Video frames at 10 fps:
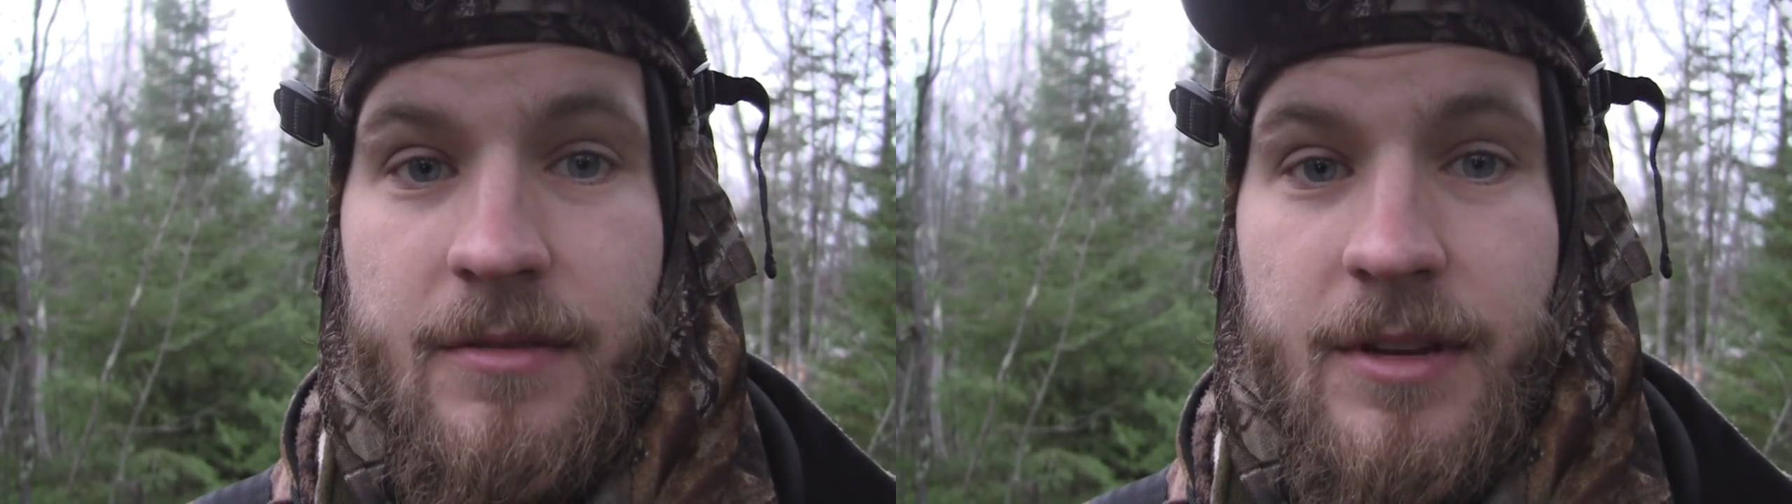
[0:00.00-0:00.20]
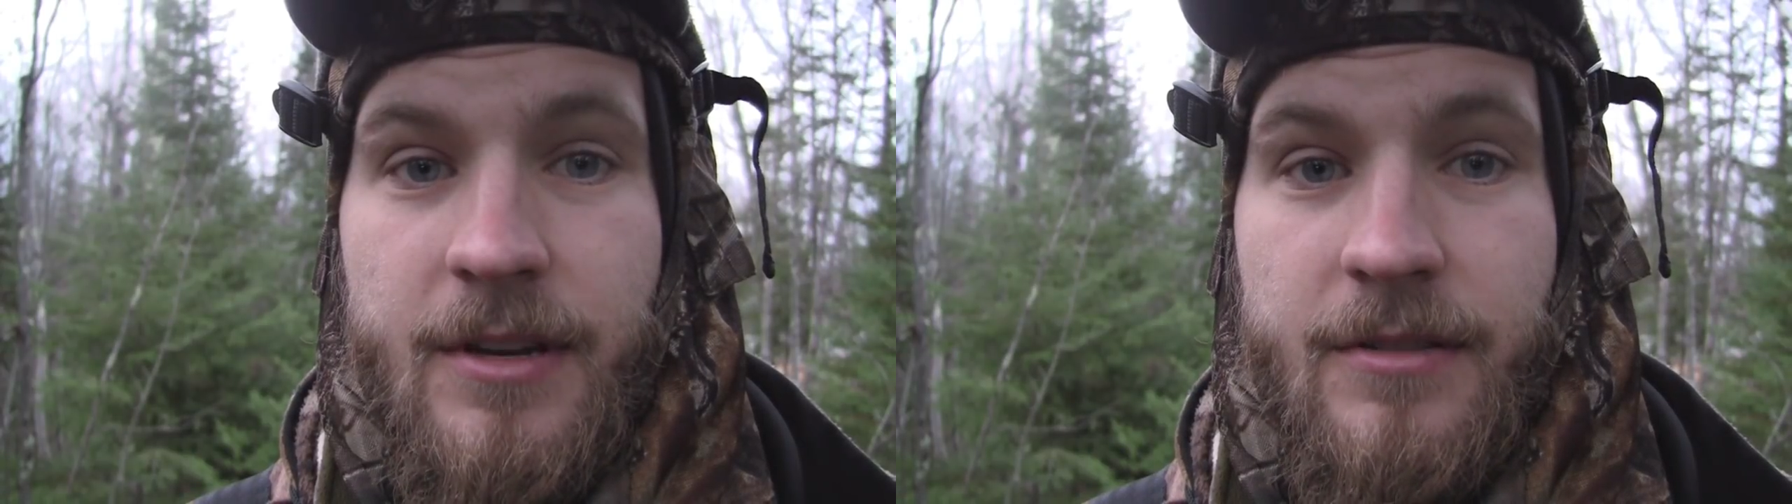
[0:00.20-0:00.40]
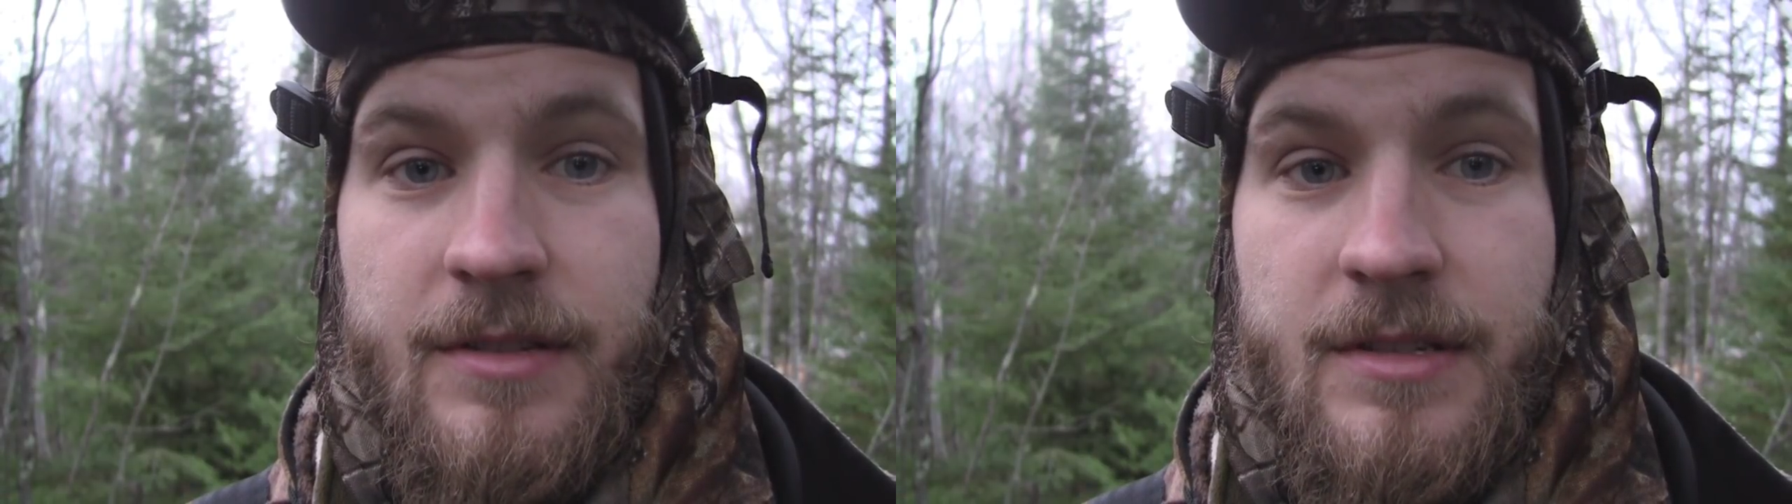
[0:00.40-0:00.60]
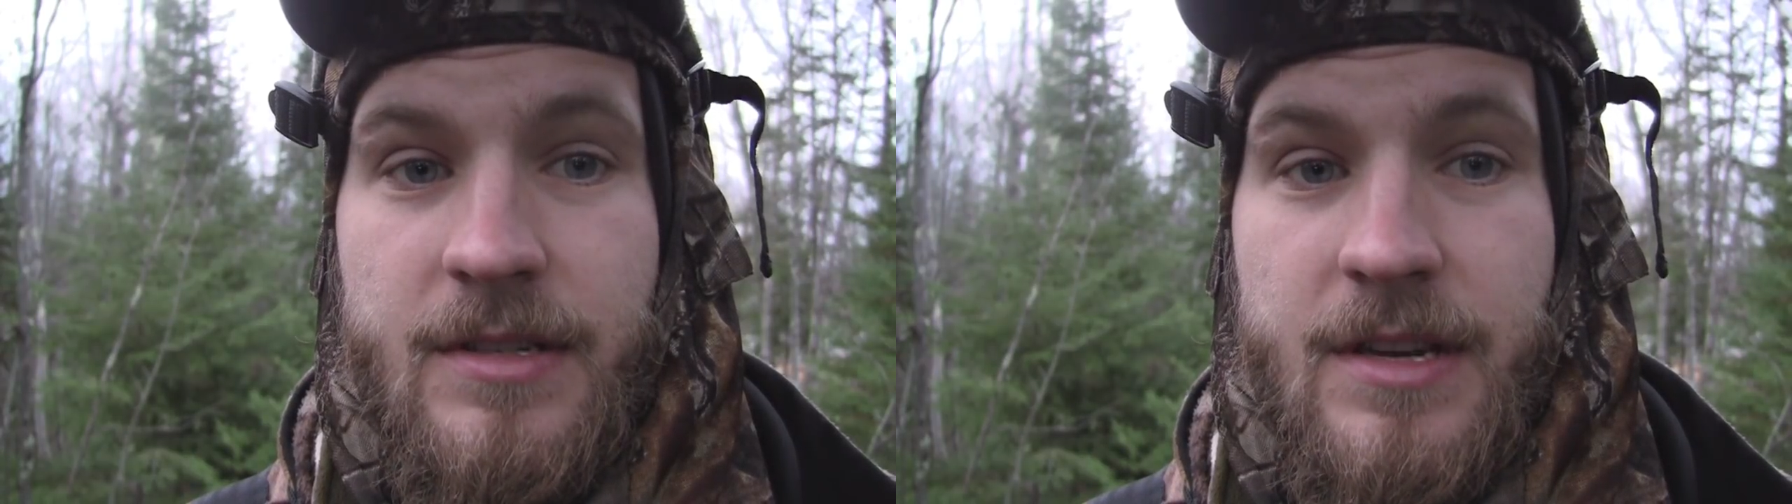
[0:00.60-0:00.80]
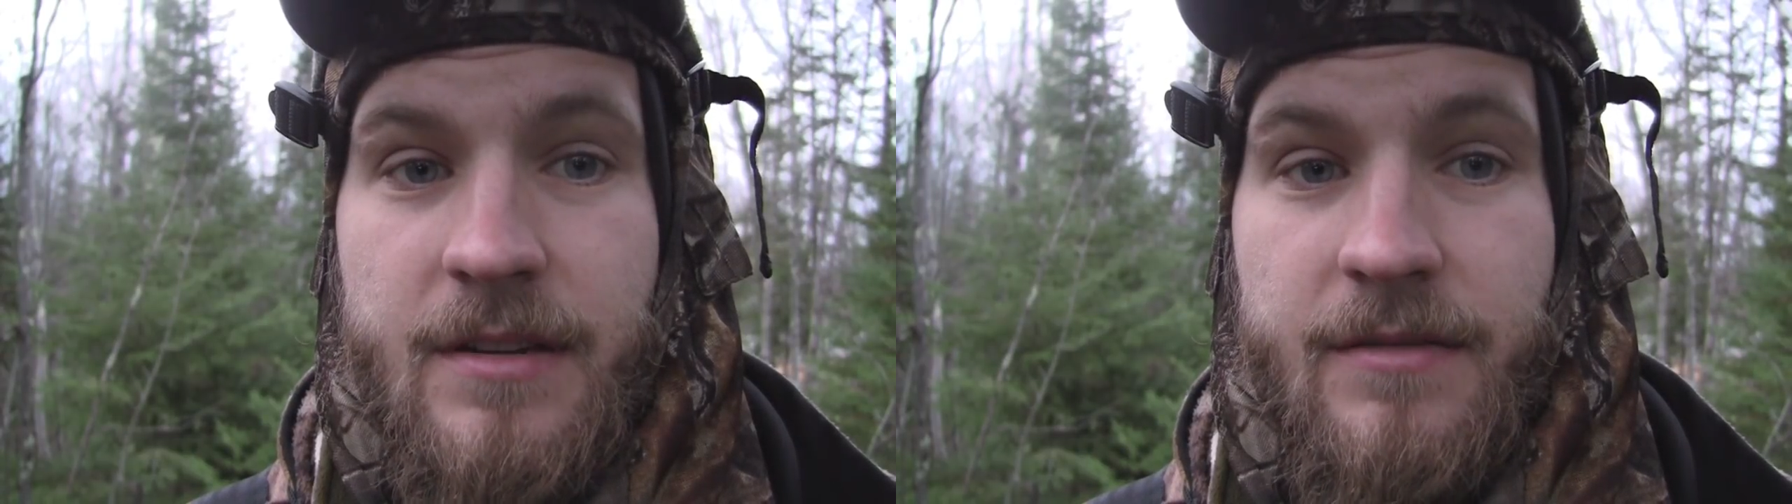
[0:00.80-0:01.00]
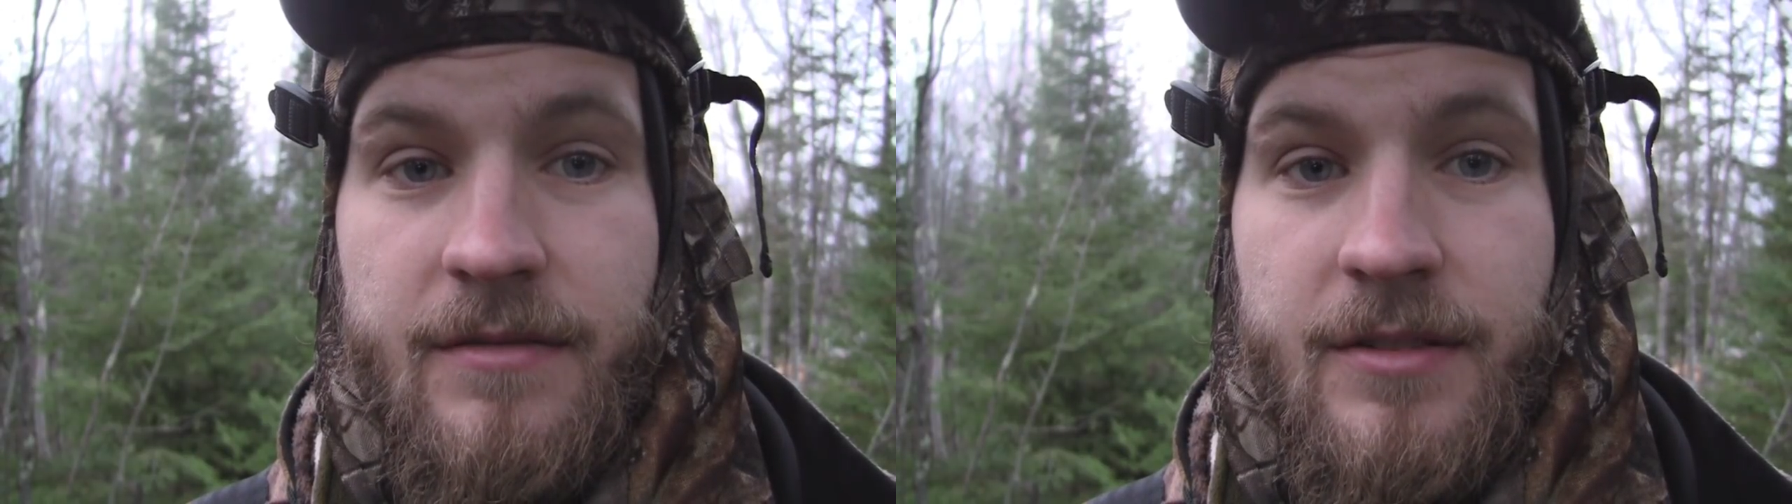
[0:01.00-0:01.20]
you know, and see if